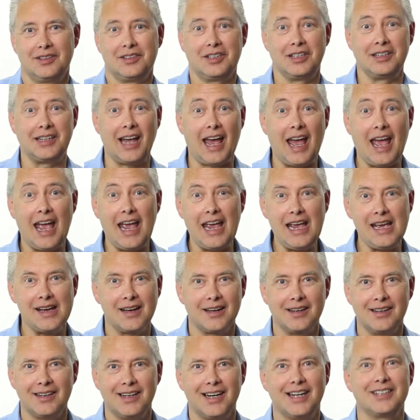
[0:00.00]
Today,
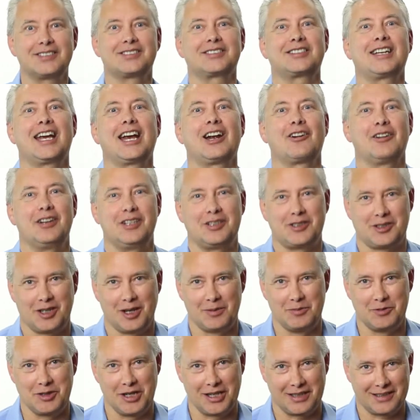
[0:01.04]
a scary
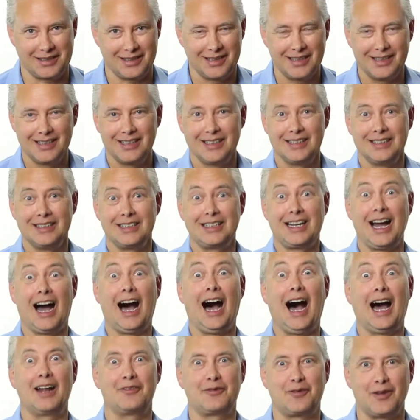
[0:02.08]
subject
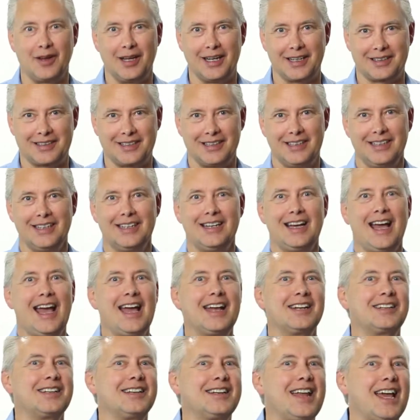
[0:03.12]
conflict.
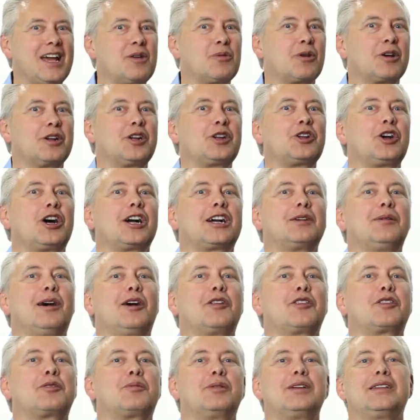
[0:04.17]
And today, we're going to talk
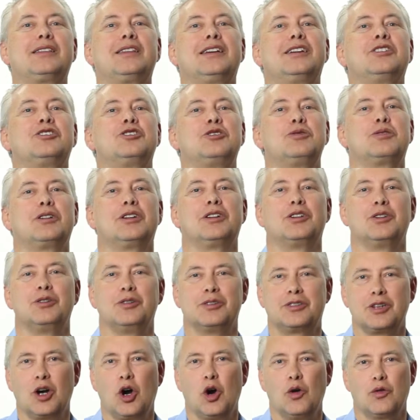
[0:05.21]
about three things you can
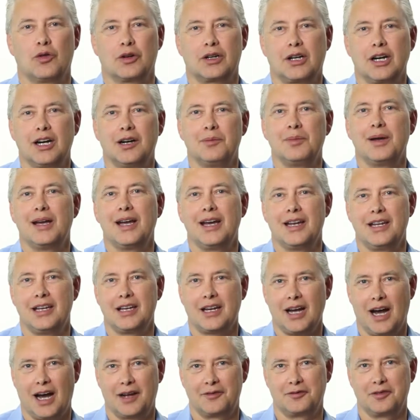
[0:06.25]
do to overcome any
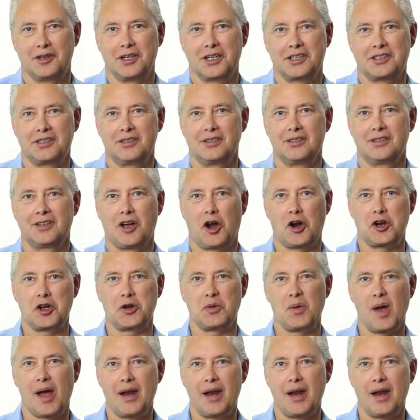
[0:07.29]
conflict. Are you